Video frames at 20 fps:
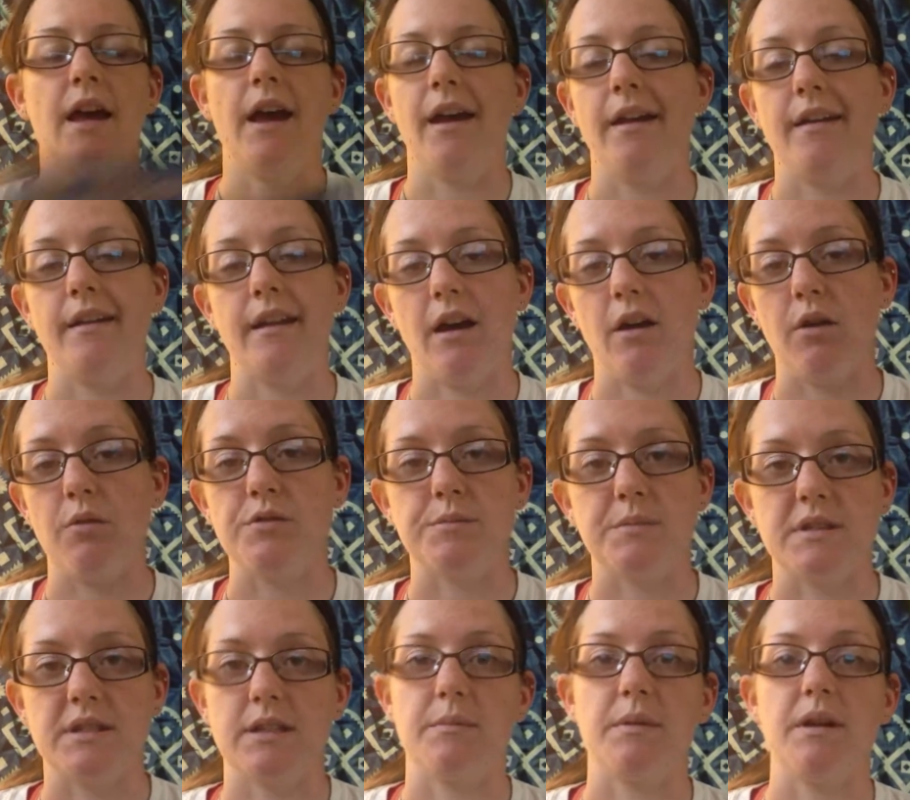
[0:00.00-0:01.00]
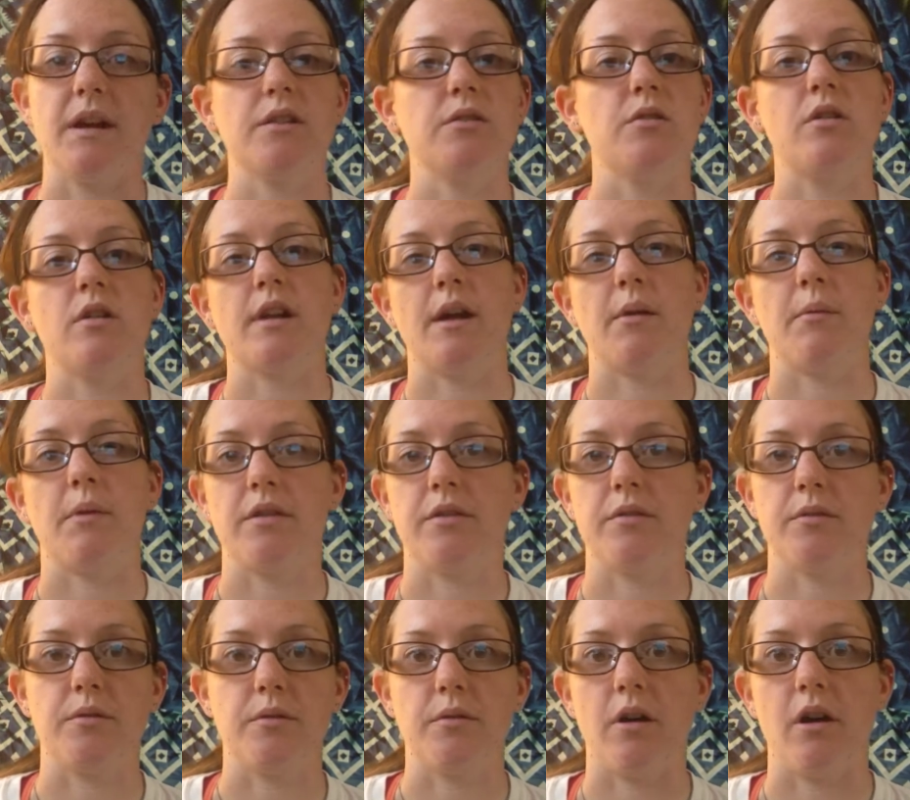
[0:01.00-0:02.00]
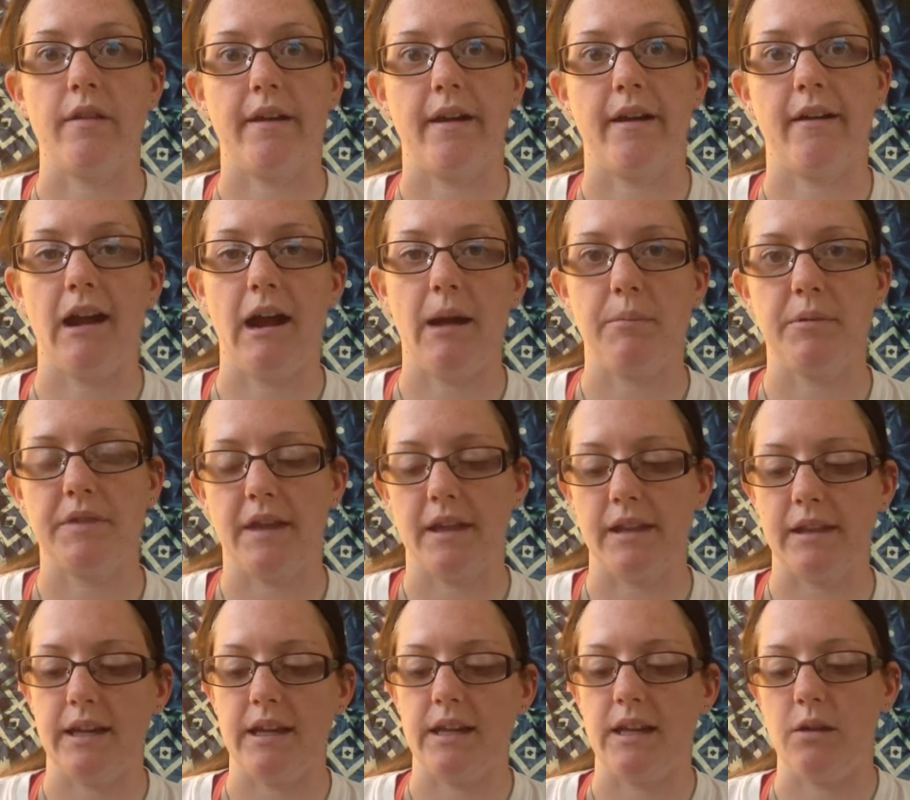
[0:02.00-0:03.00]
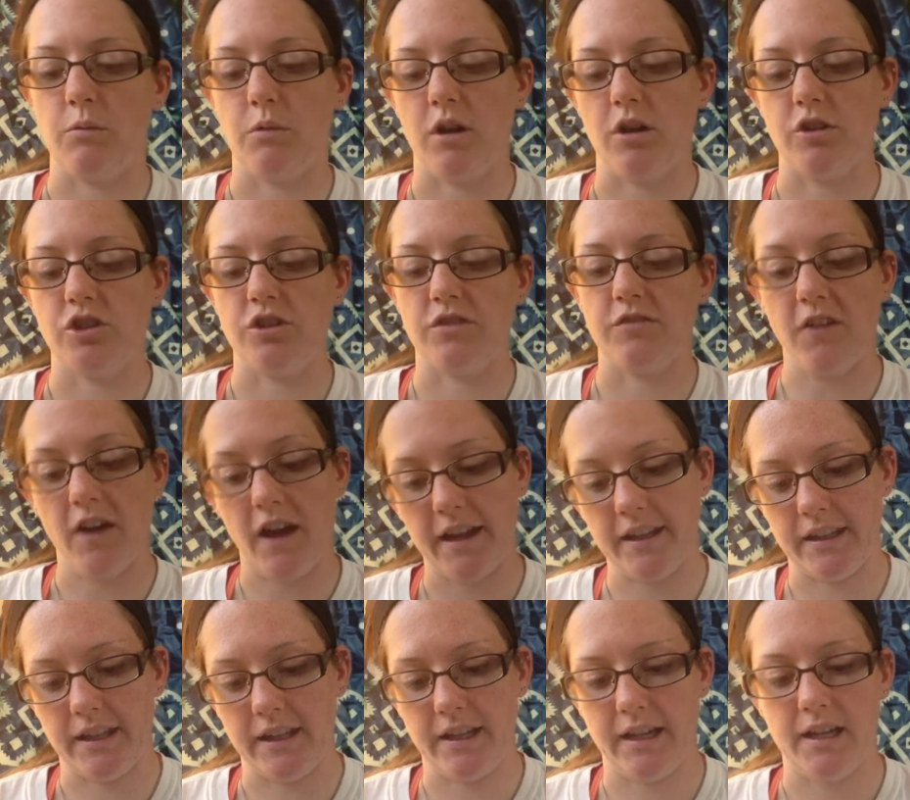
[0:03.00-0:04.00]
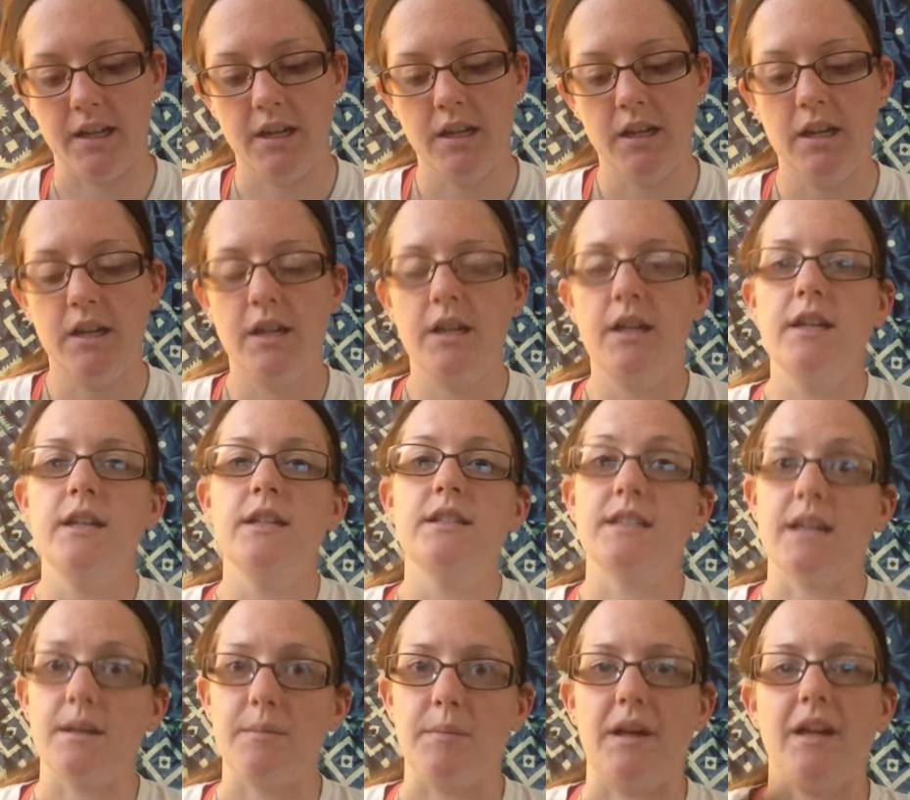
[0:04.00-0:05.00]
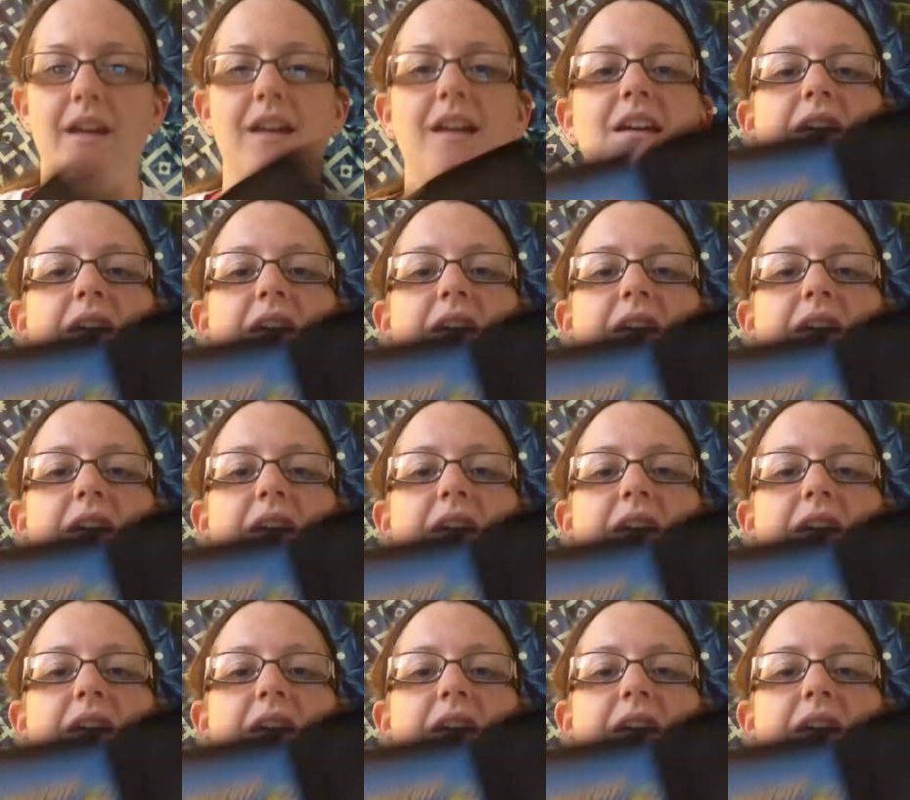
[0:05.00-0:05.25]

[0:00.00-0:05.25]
and how it was missing the manual, and I went through all that crap with that lady. Well, she finally sent me